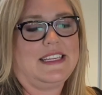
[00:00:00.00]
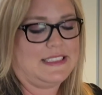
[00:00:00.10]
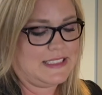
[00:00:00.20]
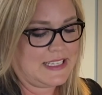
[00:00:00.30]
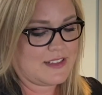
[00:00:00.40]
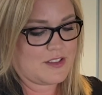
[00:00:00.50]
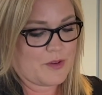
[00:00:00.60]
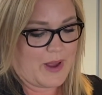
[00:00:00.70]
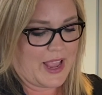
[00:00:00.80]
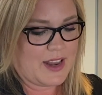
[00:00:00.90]
and sixth
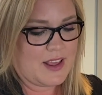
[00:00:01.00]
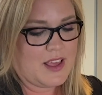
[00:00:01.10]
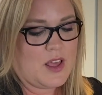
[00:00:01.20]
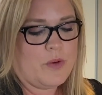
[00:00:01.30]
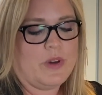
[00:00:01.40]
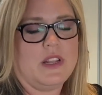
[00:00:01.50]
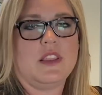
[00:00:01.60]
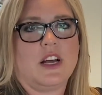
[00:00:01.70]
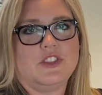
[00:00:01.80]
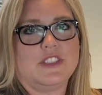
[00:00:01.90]
grade when it
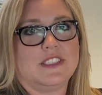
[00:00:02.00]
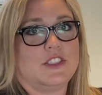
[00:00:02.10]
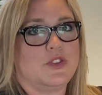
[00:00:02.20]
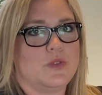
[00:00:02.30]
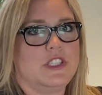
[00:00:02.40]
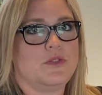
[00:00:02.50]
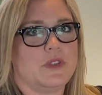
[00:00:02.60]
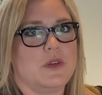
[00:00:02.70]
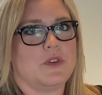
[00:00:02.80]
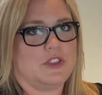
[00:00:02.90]
launches in the
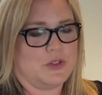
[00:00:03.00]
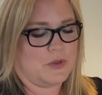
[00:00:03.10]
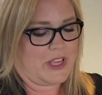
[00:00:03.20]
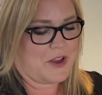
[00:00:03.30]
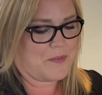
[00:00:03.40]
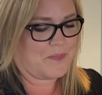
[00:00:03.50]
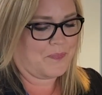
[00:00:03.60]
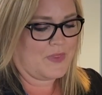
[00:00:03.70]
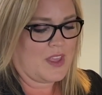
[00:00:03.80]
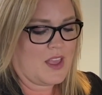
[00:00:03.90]
2021 school year.
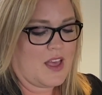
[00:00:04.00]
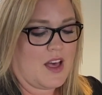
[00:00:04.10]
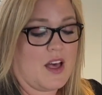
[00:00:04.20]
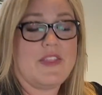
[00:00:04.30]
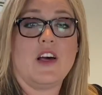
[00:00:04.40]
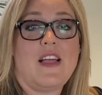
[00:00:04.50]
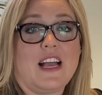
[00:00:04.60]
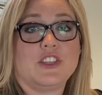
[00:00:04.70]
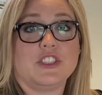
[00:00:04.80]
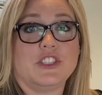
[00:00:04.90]
Uh, they'll
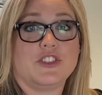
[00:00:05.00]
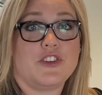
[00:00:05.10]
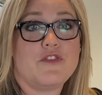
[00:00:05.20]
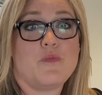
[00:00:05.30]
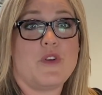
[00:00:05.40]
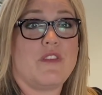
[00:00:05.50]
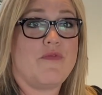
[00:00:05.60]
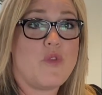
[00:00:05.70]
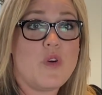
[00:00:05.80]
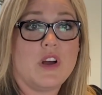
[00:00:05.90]
actually serve more than
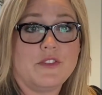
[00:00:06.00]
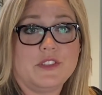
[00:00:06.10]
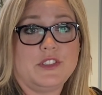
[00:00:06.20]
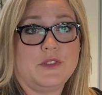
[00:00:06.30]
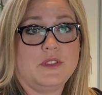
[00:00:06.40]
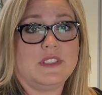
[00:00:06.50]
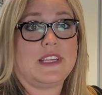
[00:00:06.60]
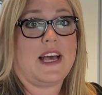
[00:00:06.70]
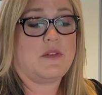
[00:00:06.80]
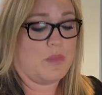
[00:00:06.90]
400 students
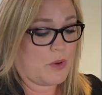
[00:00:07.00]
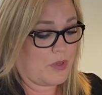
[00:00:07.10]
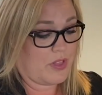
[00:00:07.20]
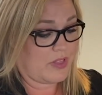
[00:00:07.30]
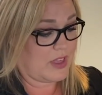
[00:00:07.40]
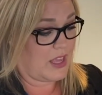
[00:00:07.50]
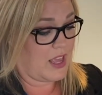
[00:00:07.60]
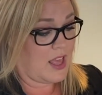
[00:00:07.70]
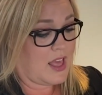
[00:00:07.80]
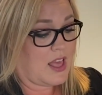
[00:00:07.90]
at both
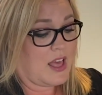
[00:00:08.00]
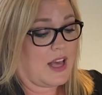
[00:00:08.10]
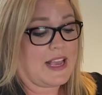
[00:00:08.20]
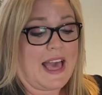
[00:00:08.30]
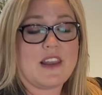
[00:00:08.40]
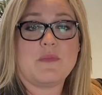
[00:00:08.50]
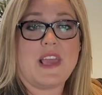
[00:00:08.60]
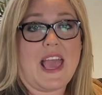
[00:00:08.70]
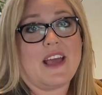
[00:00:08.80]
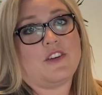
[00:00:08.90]
the
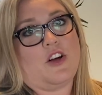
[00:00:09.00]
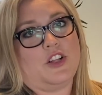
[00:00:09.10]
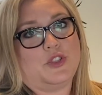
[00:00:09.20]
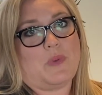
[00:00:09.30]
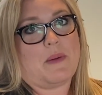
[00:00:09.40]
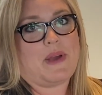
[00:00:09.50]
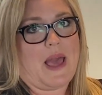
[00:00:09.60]
Academy and College Prep